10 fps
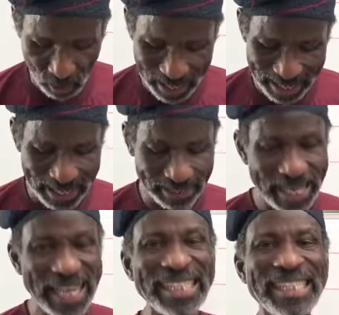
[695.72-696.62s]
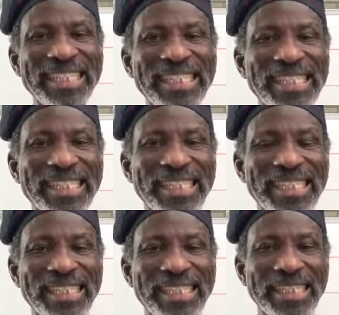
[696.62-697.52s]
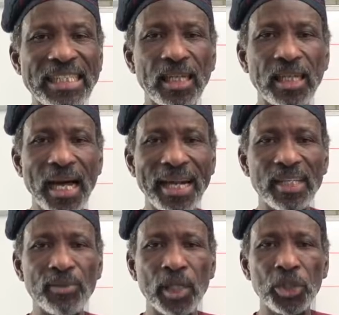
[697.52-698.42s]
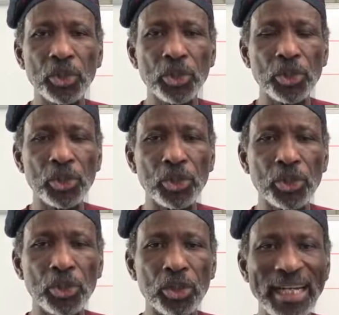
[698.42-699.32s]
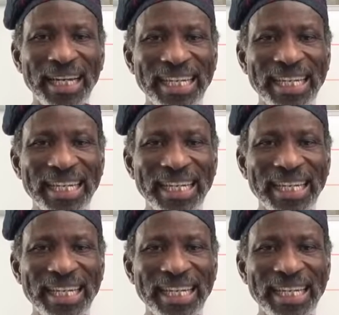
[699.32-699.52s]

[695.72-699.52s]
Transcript: one is s, and this one is sh,